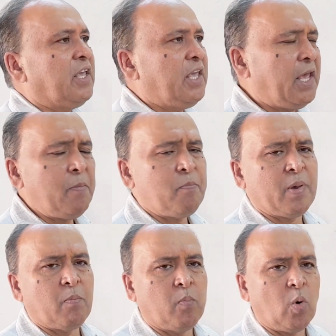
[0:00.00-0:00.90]
if
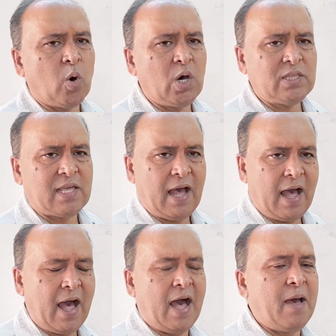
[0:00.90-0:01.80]
both
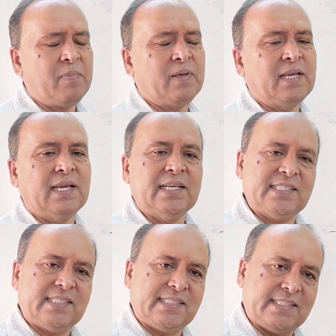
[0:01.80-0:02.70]
have
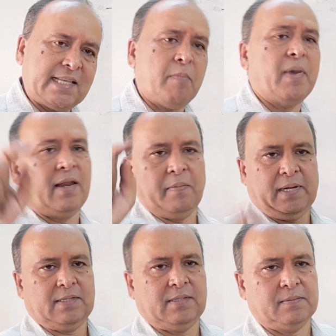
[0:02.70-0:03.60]
same
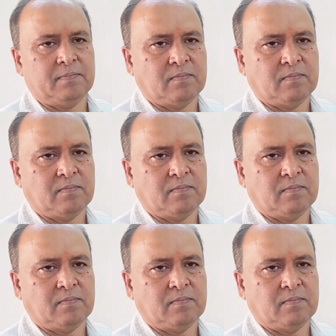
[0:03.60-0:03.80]
element.